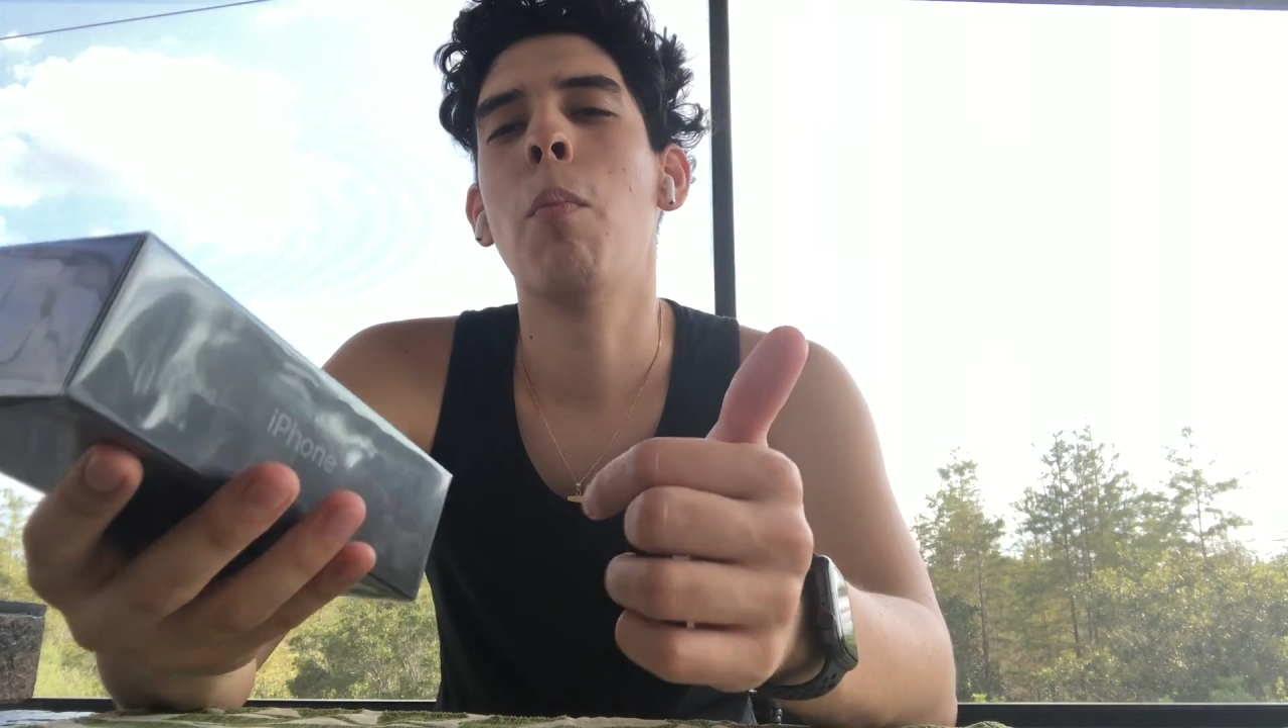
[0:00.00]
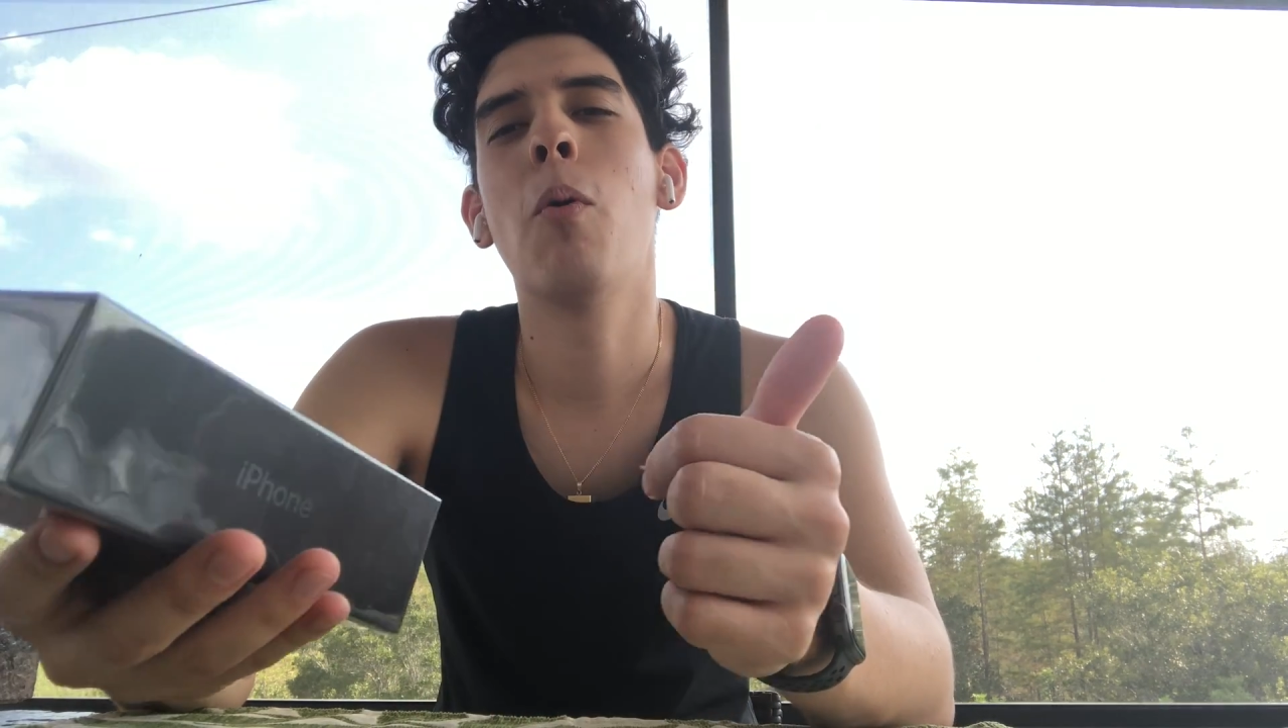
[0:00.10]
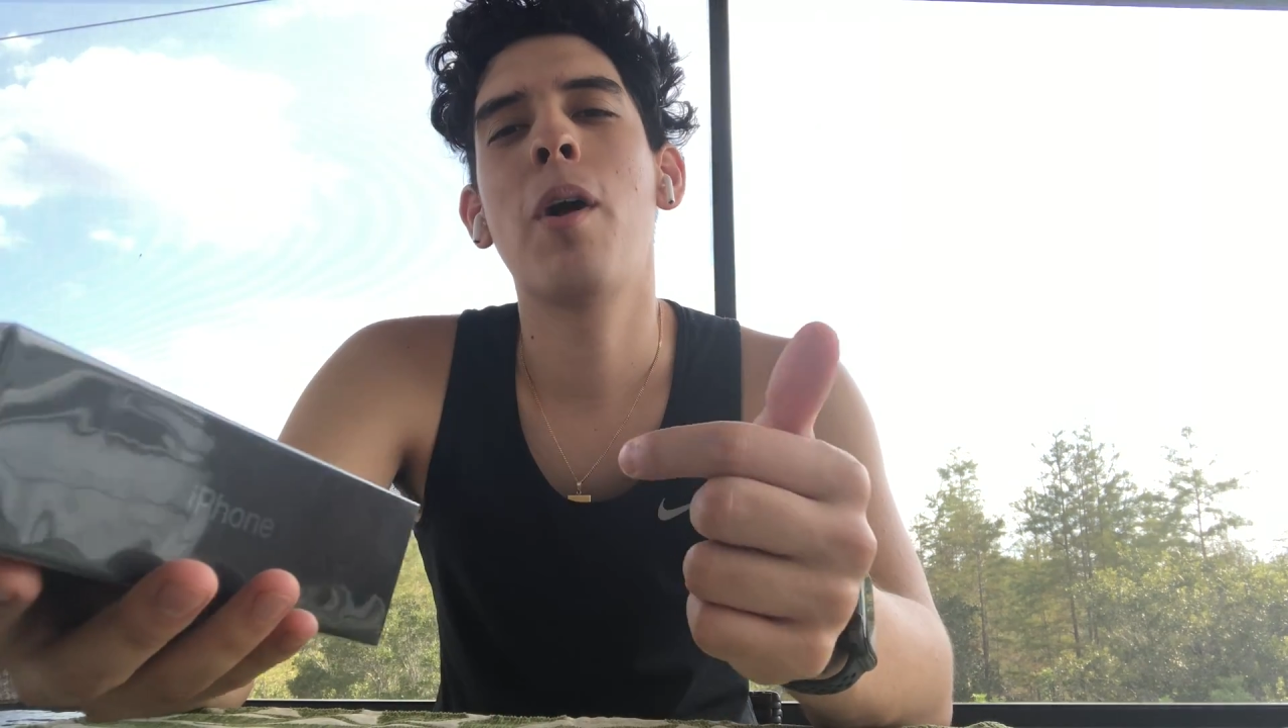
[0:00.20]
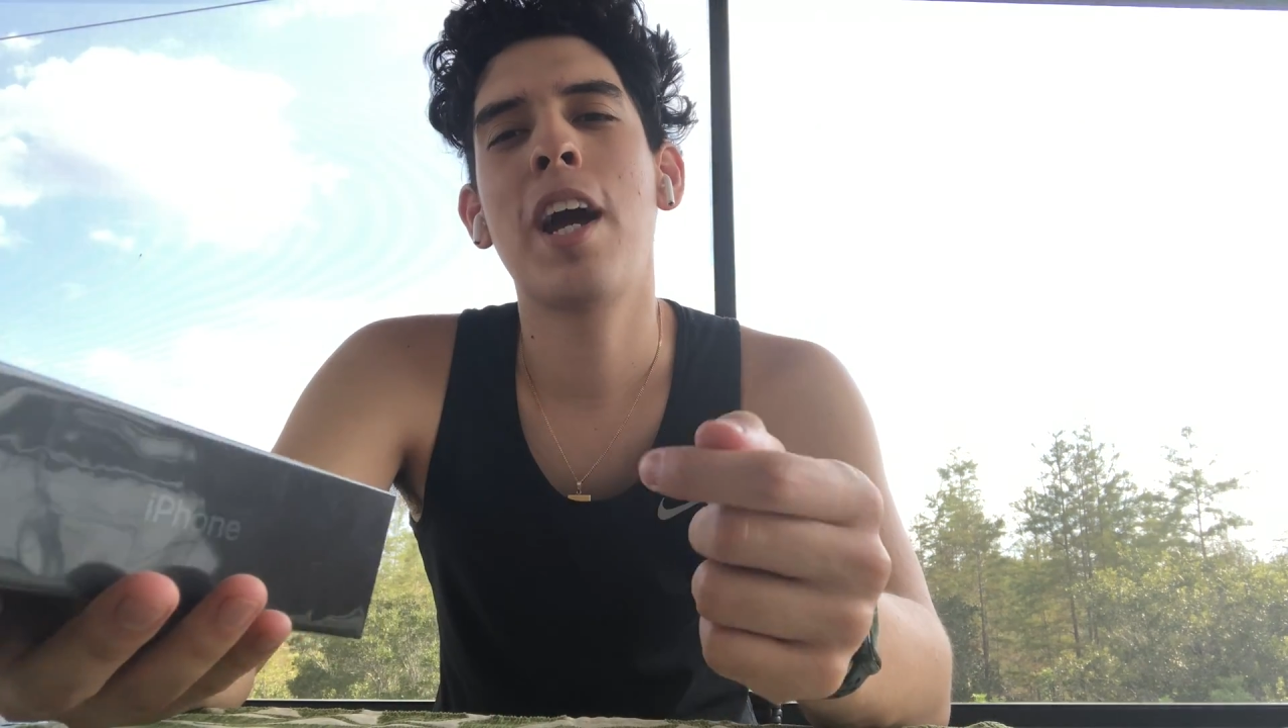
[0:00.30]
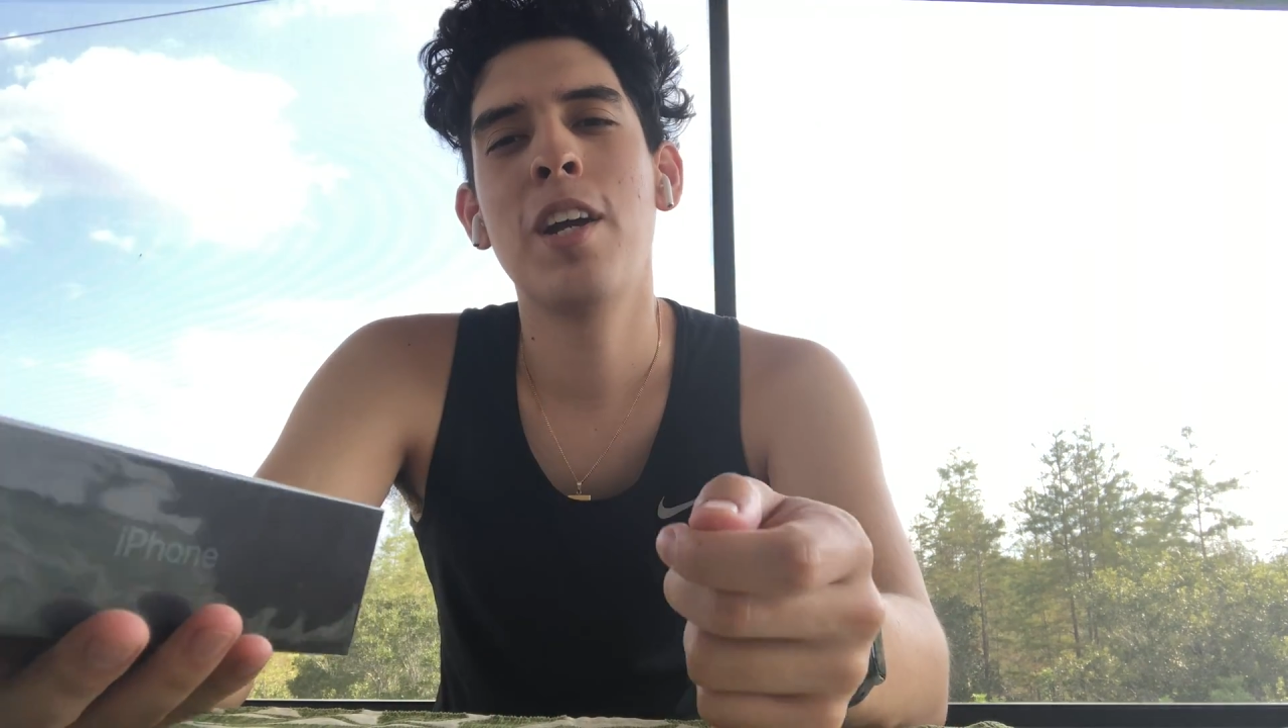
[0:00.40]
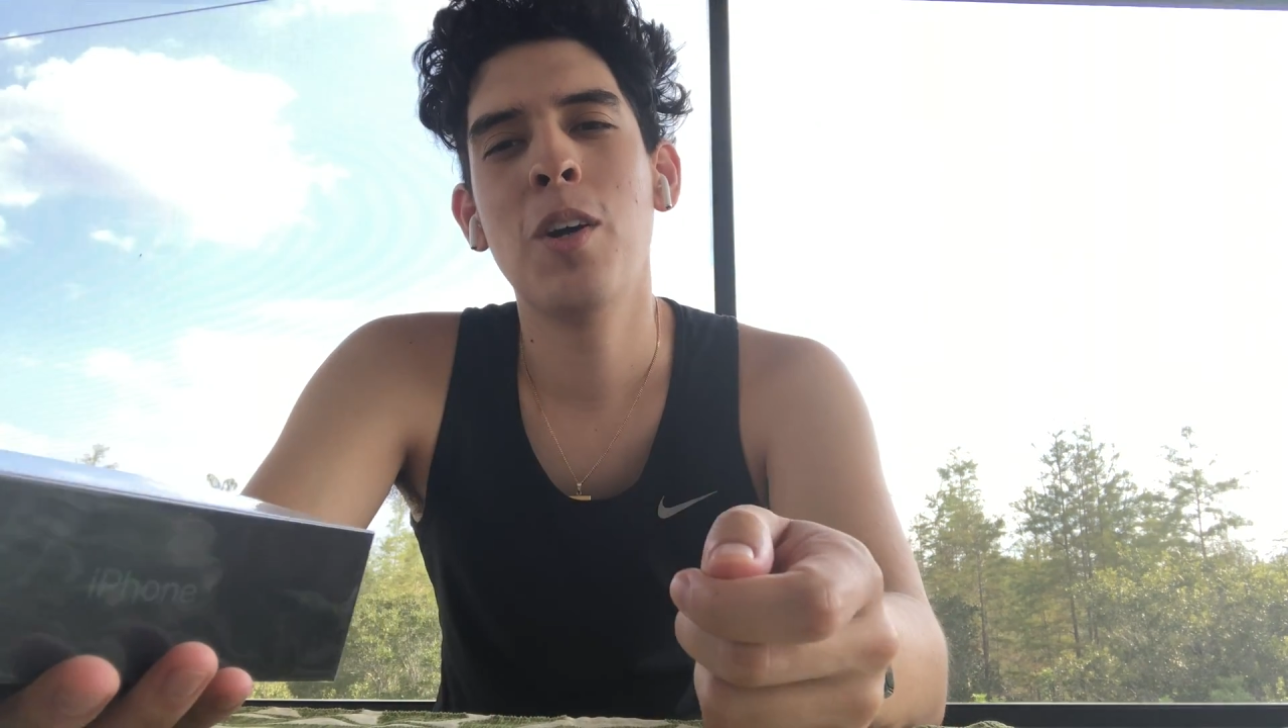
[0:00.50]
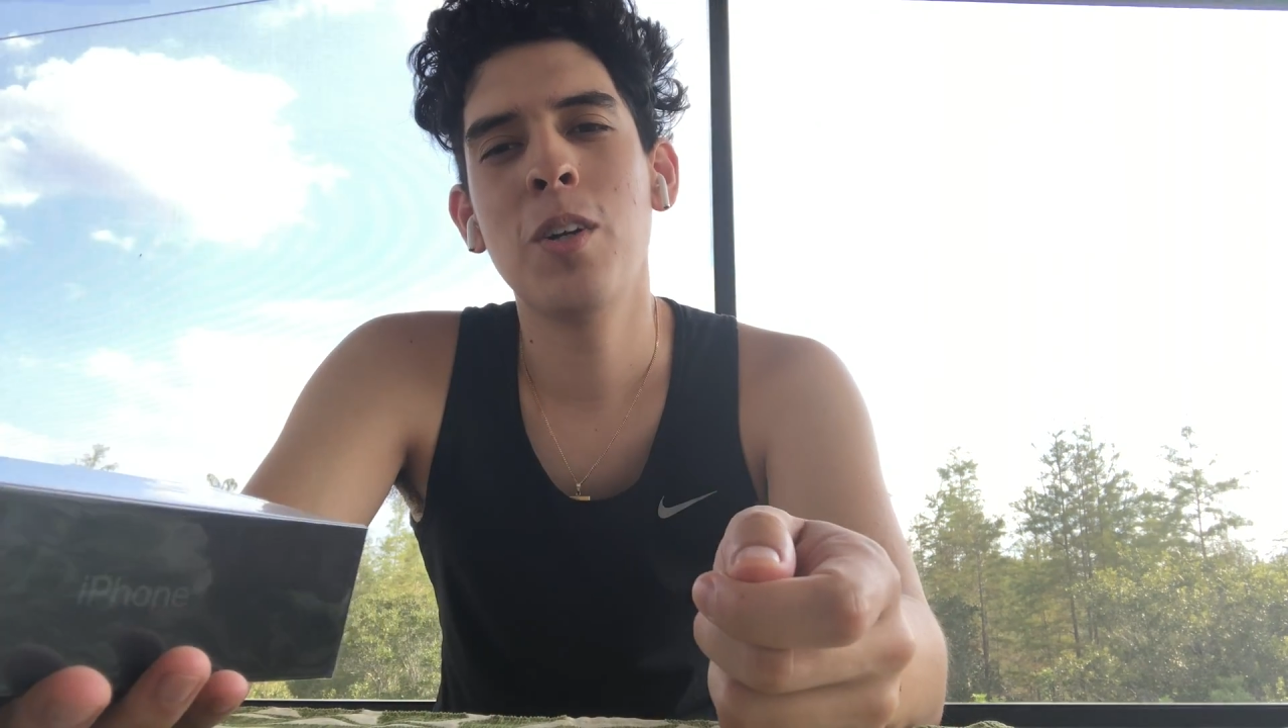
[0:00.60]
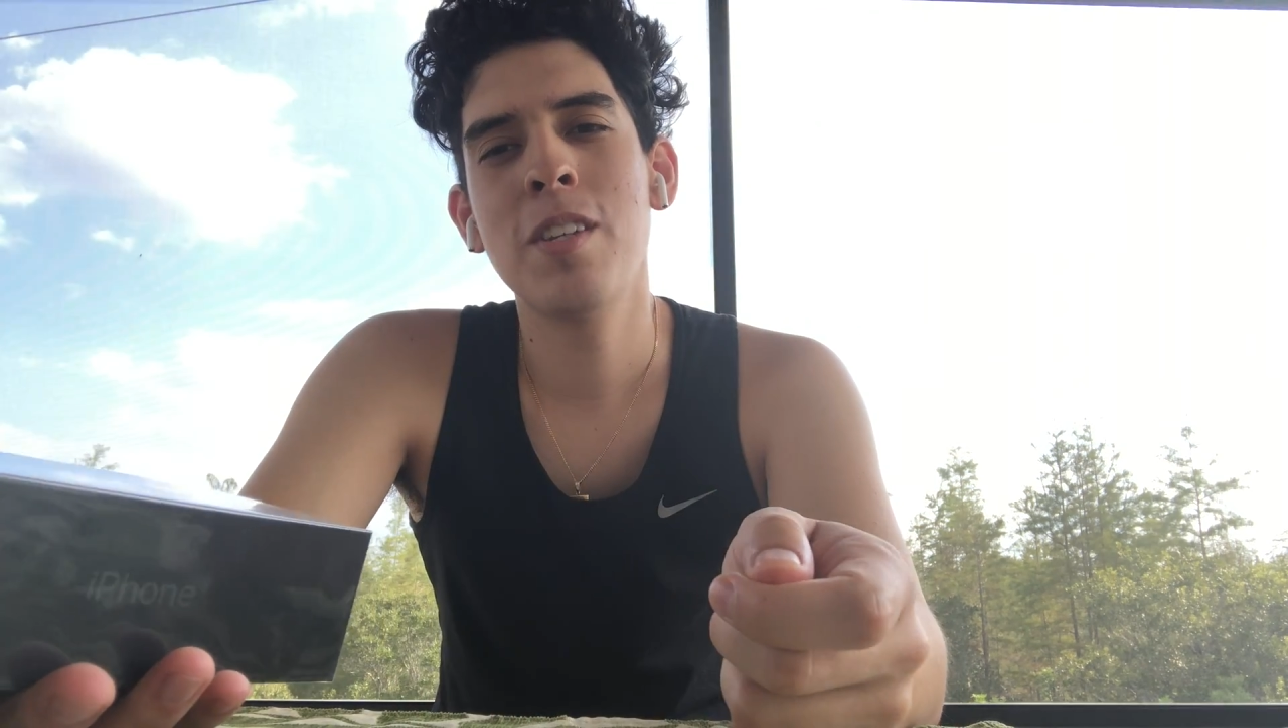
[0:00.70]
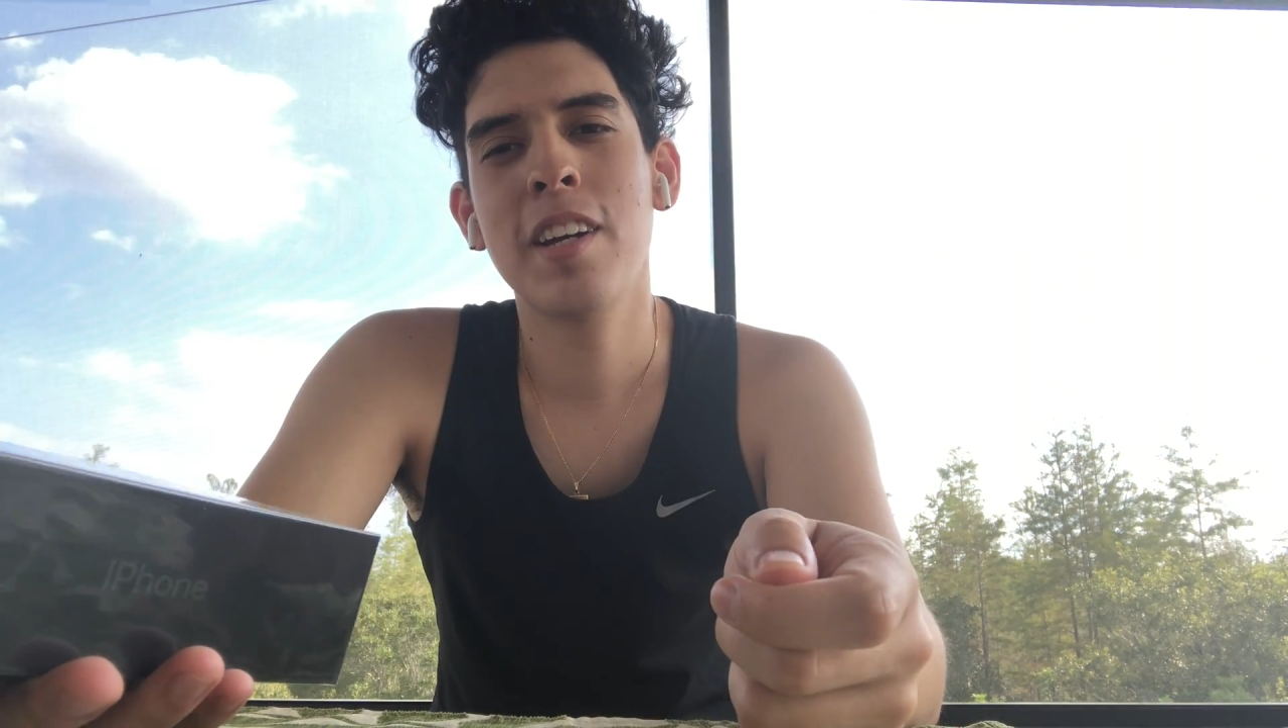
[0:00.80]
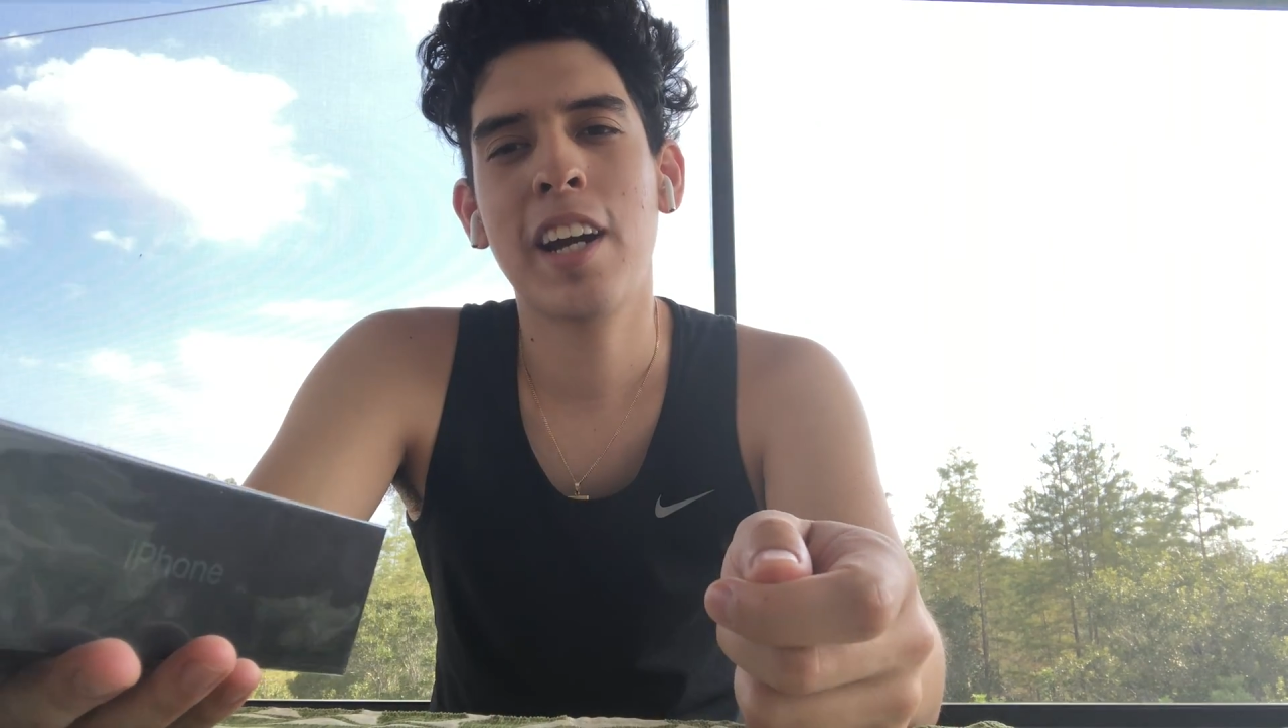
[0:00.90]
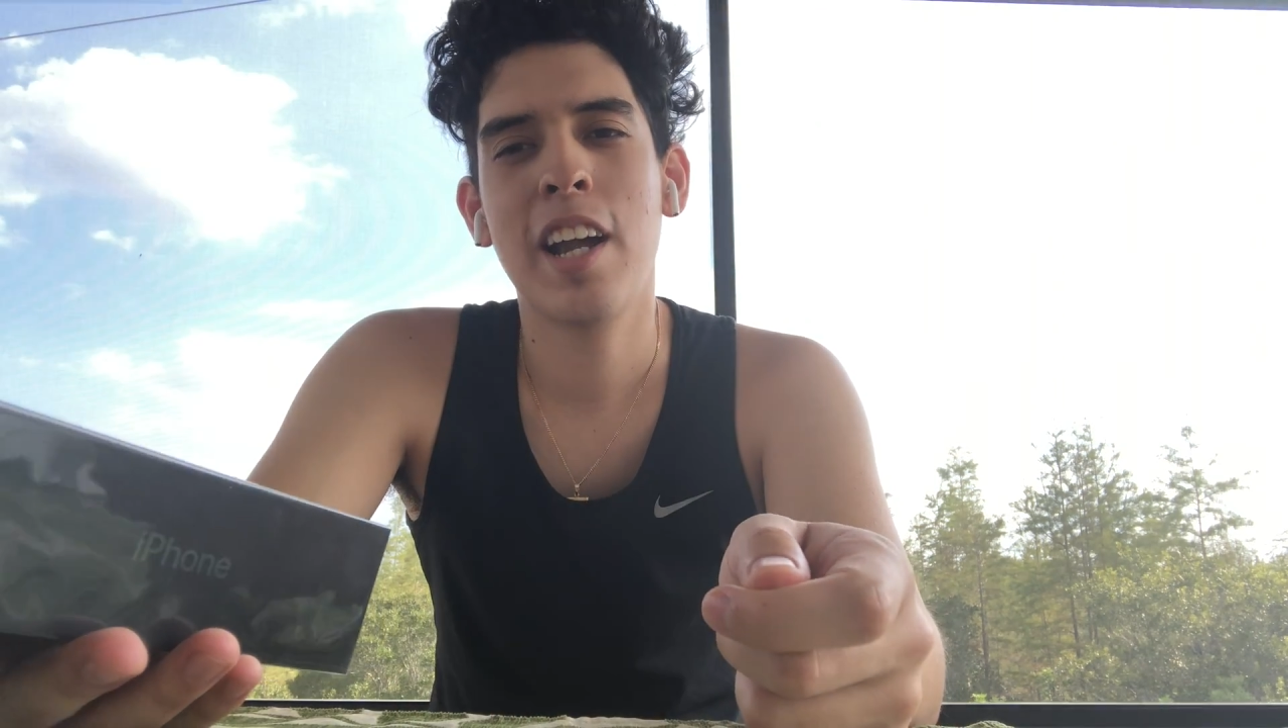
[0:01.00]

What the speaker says: but what I noticed that